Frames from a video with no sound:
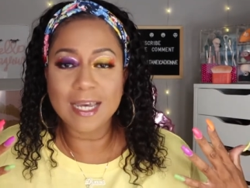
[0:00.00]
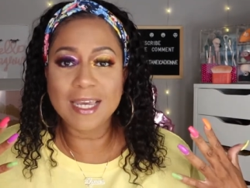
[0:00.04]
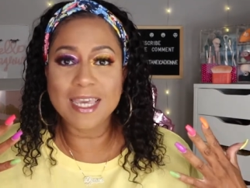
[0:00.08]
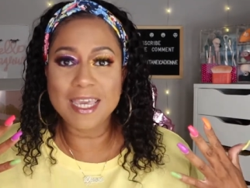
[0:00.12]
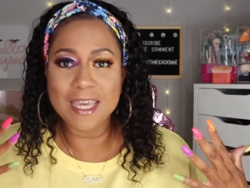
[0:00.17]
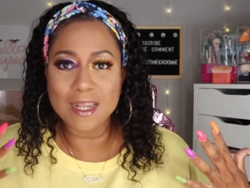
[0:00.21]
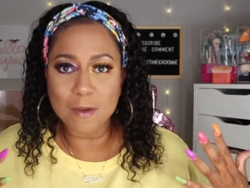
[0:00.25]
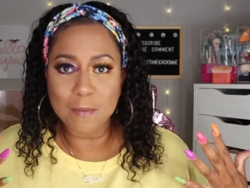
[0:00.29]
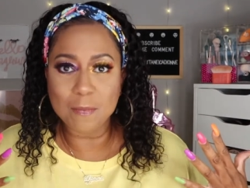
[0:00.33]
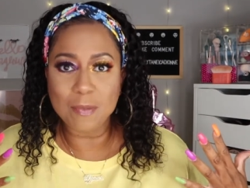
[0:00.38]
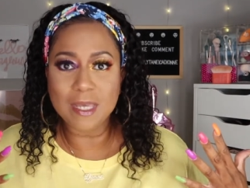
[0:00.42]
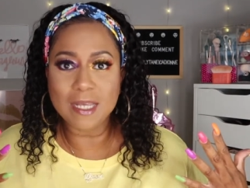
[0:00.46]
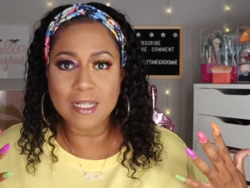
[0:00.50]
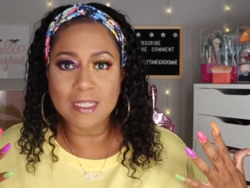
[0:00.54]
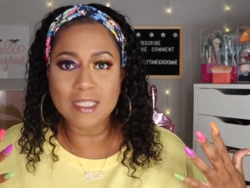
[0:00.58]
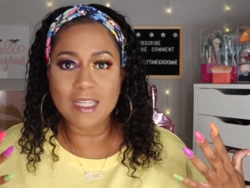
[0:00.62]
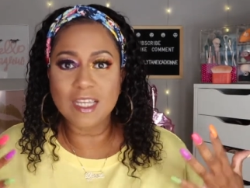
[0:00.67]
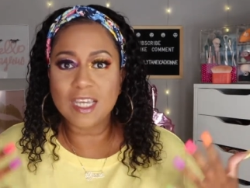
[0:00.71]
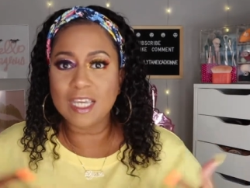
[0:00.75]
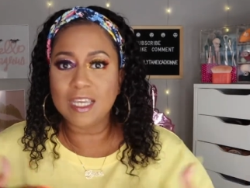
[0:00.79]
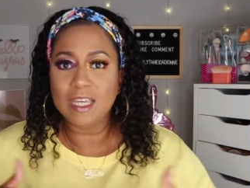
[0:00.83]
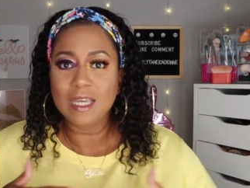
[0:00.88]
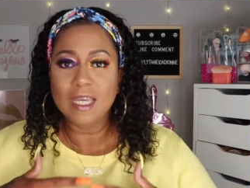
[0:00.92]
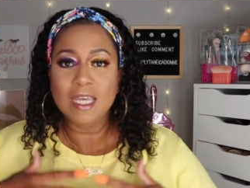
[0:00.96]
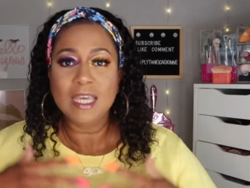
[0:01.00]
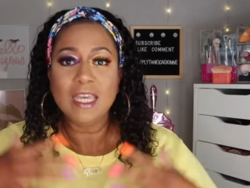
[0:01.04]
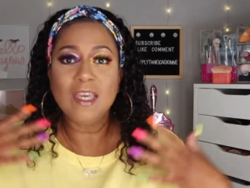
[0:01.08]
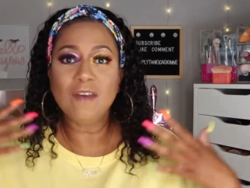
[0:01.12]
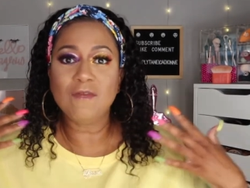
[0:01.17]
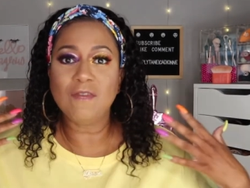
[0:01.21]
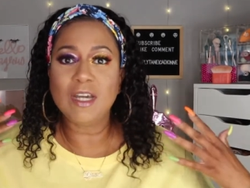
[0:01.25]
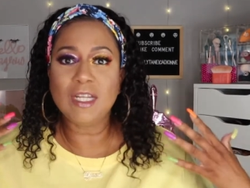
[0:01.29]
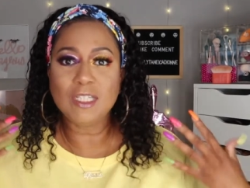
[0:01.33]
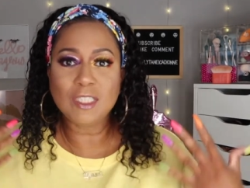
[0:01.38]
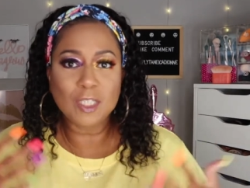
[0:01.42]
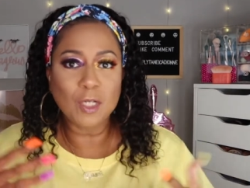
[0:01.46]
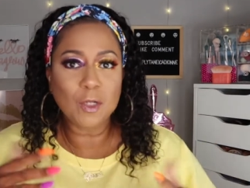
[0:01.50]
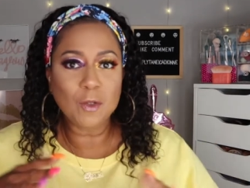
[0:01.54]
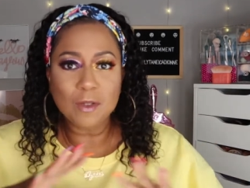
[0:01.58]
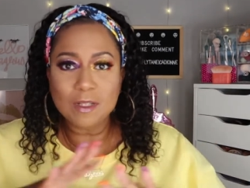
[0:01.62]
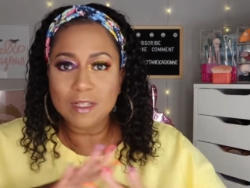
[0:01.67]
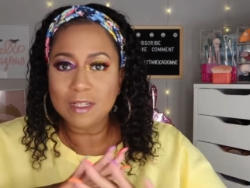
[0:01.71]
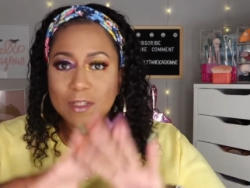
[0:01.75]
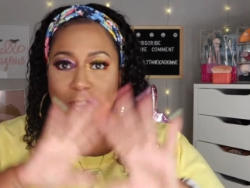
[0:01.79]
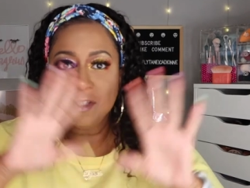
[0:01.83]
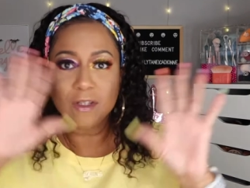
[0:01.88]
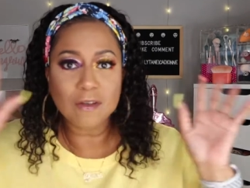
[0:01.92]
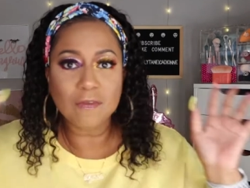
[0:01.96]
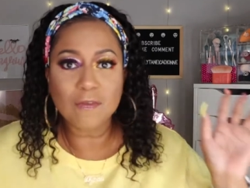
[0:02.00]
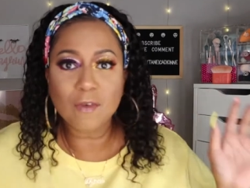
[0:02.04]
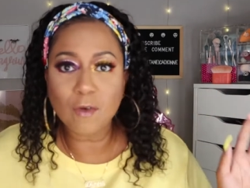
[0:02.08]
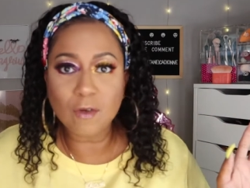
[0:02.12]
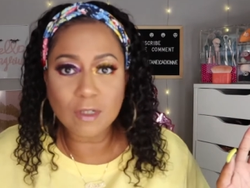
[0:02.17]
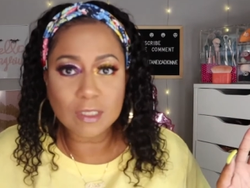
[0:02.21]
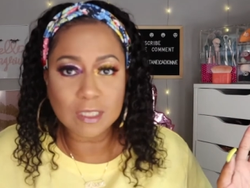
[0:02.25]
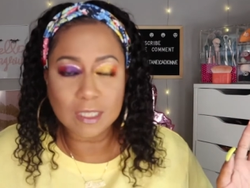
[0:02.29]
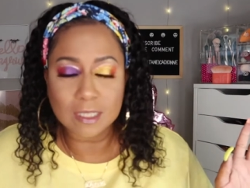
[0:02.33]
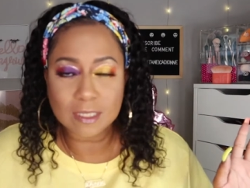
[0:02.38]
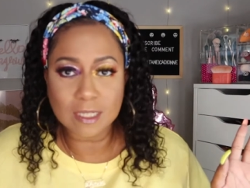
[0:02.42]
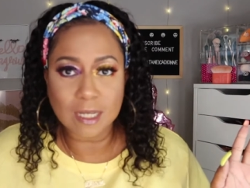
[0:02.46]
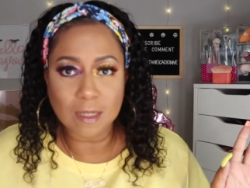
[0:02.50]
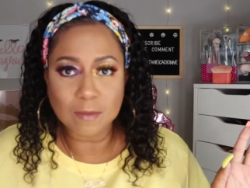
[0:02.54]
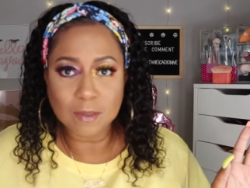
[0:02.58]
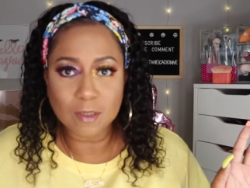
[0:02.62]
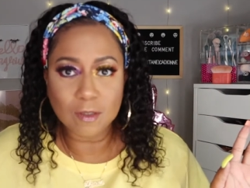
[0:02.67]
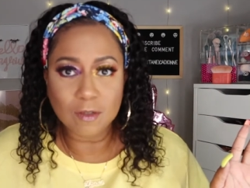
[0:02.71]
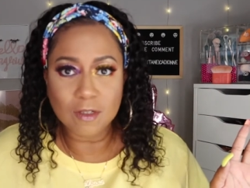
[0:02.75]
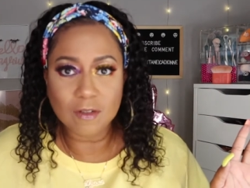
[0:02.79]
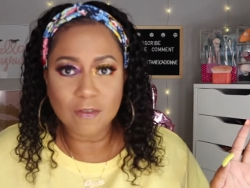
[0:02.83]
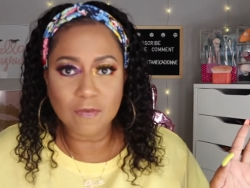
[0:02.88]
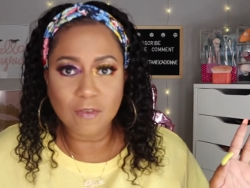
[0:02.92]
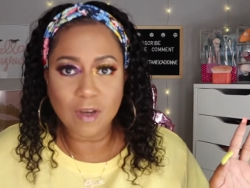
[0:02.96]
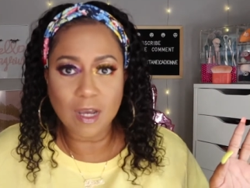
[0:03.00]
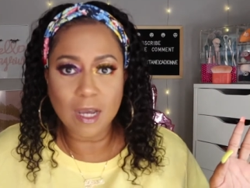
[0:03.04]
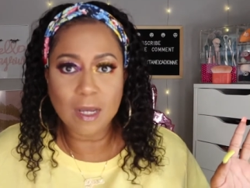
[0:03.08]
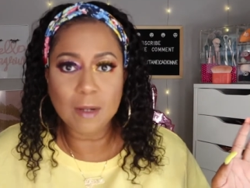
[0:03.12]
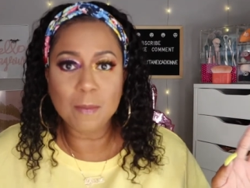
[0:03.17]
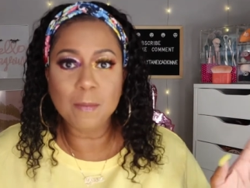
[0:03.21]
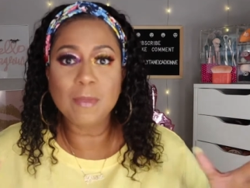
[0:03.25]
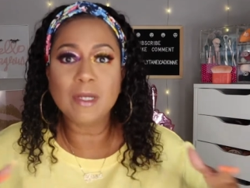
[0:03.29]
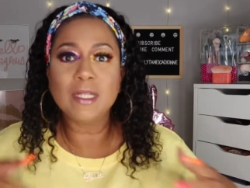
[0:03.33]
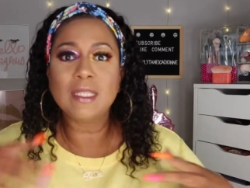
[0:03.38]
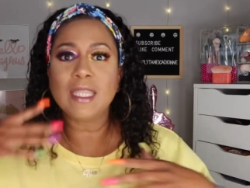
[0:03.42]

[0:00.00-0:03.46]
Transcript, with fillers: I get a pink ticket. If I don't, of course, that's absolutely fine.